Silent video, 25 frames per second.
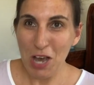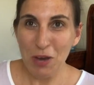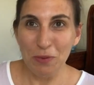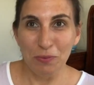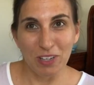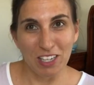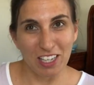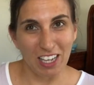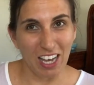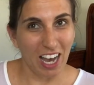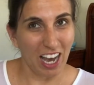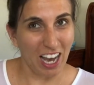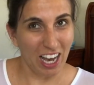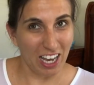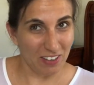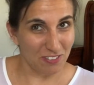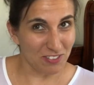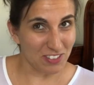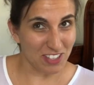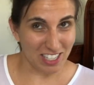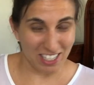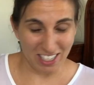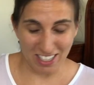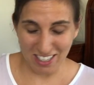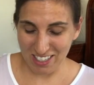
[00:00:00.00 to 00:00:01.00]
We
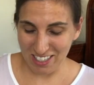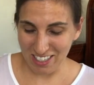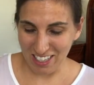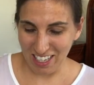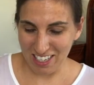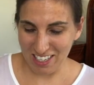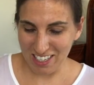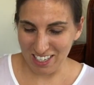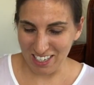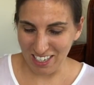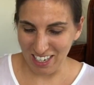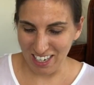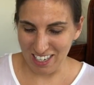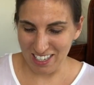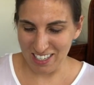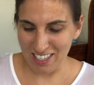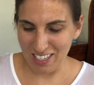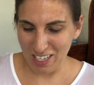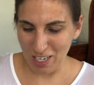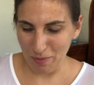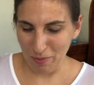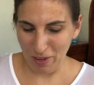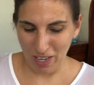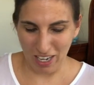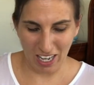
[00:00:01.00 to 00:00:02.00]
halved it, so that's a nice
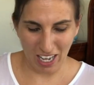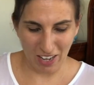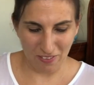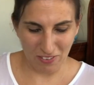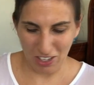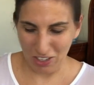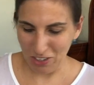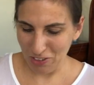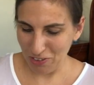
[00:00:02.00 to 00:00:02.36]
thing about having